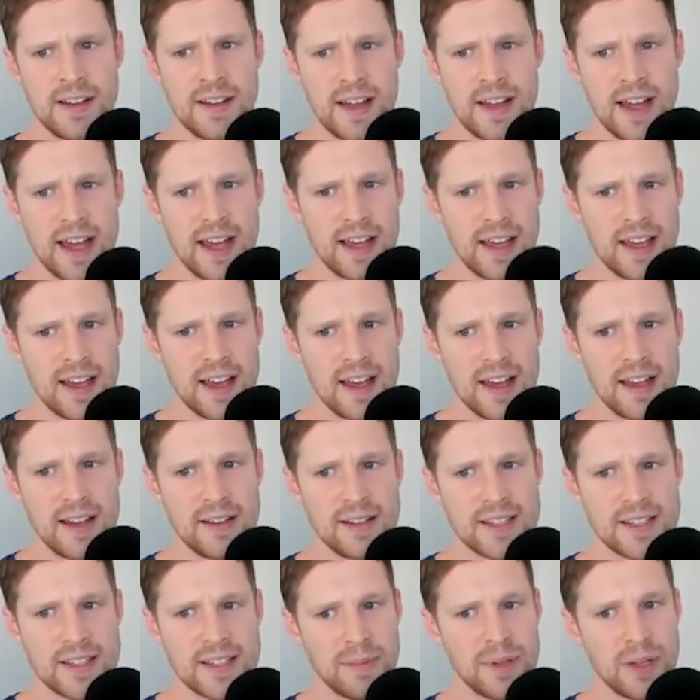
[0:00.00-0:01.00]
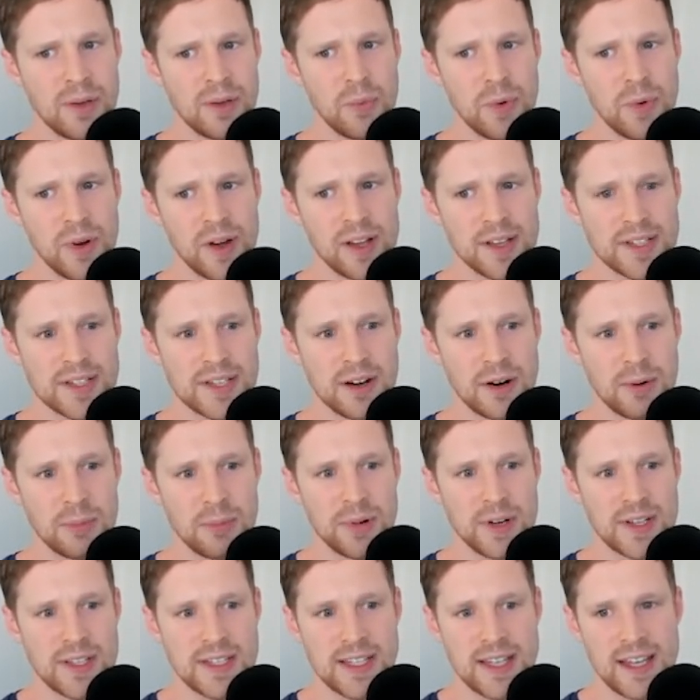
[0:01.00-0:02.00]
Again, some of the worst
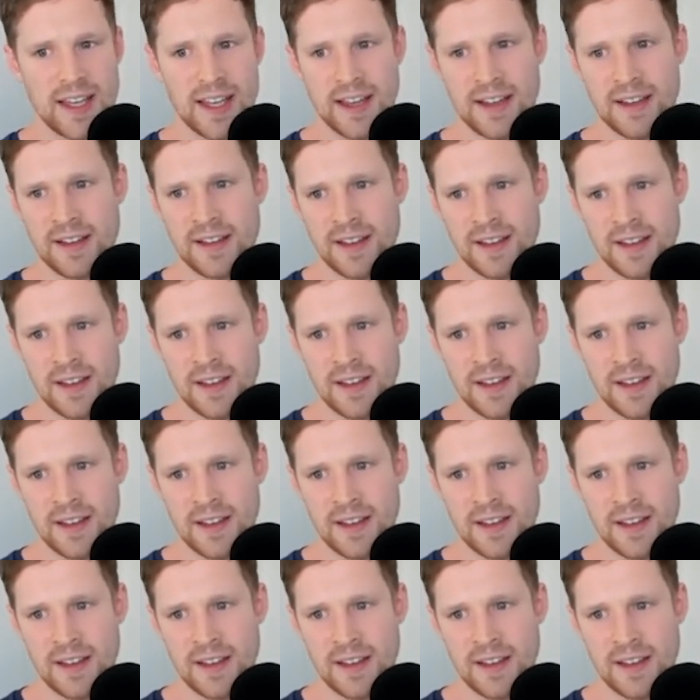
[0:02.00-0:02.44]
culprits here.